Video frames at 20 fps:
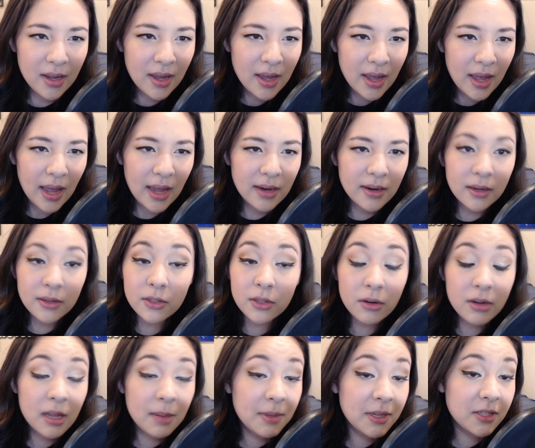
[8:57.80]
And
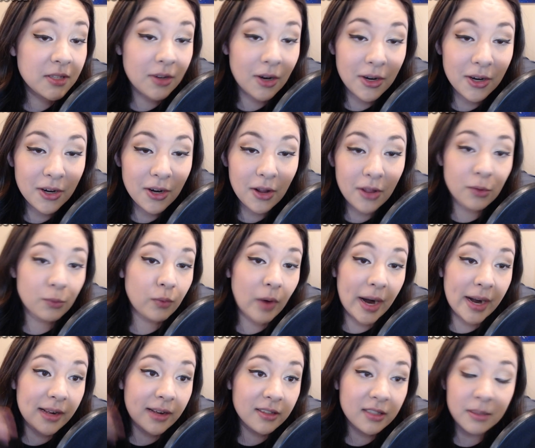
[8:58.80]
don't get me started on the
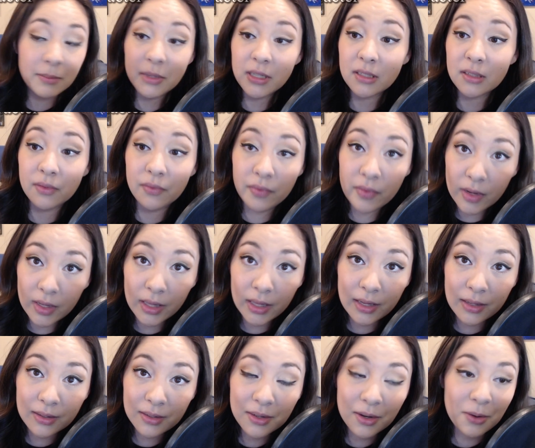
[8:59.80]
writing on some of these
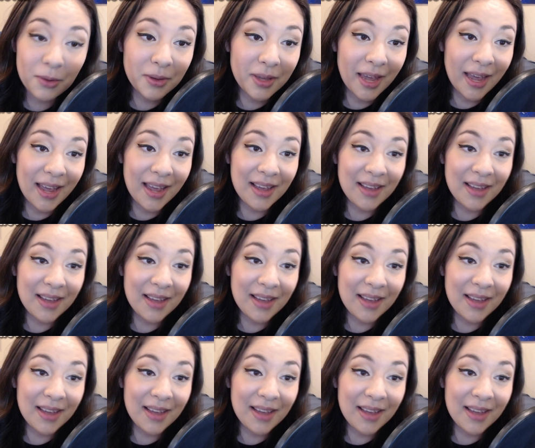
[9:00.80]
villains, okay?